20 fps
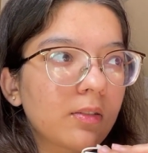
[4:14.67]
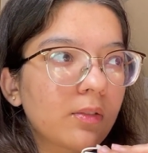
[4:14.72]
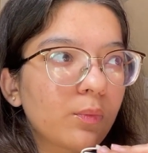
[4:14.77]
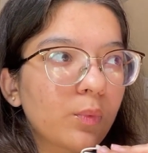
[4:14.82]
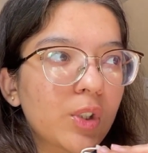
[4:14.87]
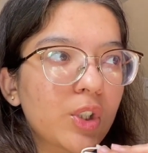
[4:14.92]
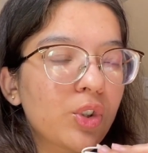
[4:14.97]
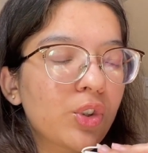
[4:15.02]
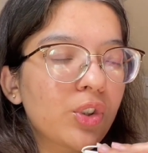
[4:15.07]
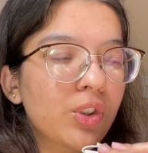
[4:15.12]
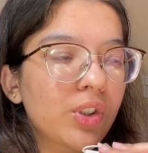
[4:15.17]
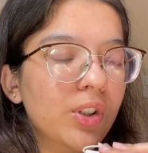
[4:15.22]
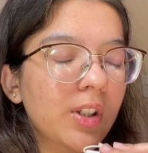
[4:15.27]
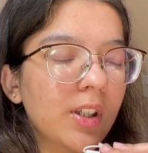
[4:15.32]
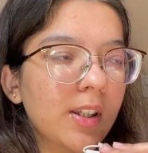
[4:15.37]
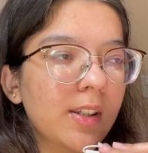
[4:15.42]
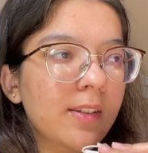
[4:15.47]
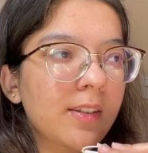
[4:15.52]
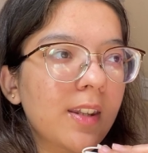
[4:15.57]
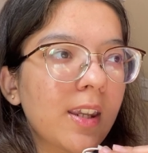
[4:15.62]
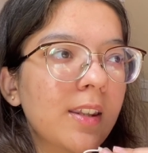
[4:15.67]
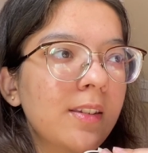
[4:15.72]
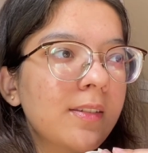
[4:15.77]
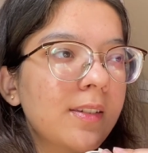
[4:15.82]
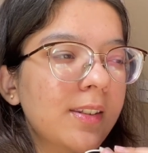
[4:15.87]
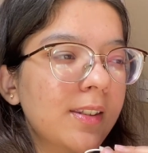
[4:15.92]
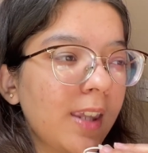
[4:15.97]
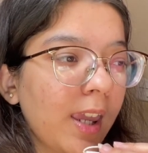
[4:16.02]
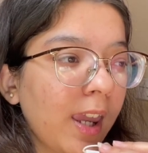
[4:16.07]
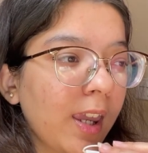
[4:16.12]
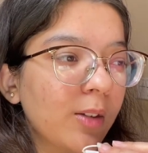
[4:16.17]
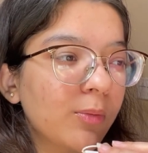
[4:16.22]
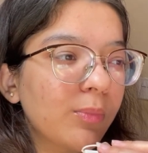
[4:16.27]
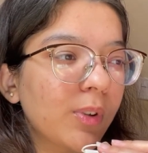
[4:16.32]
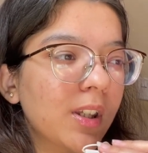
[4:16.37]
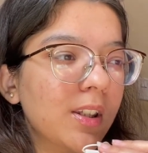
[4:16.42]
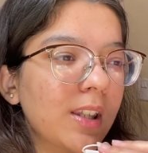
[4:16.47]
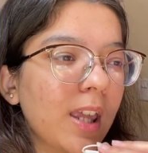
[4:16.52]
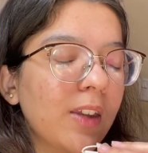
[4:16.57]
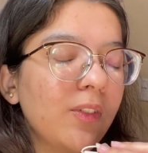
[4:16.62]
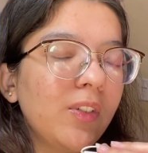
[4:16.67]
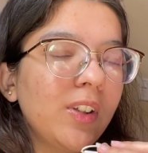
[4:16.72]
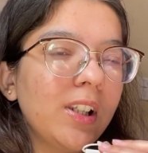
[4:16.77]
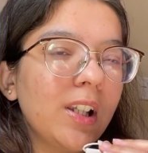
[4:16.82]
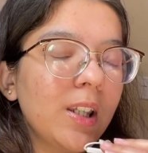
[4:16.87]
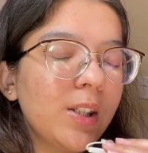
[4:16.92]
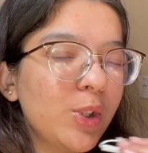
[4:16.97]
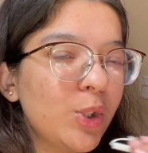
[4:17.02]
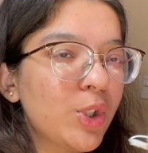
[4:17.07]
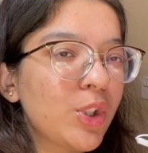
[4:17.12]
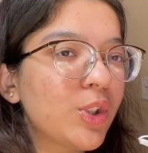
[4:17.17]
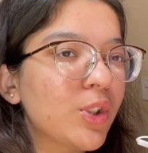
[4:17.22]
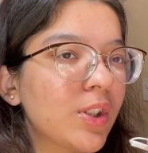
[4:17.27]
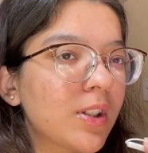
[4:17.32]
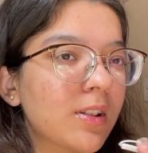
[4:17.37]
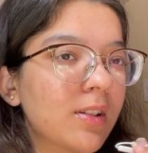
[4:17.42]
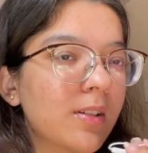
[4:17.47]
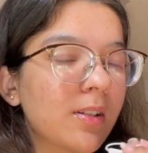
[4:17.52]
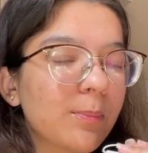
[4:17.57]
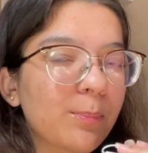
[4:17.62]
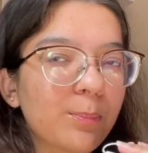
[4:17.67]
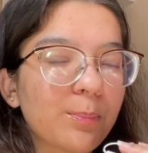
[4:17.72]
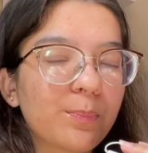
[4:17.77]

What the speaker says: which is insane because I feel like she just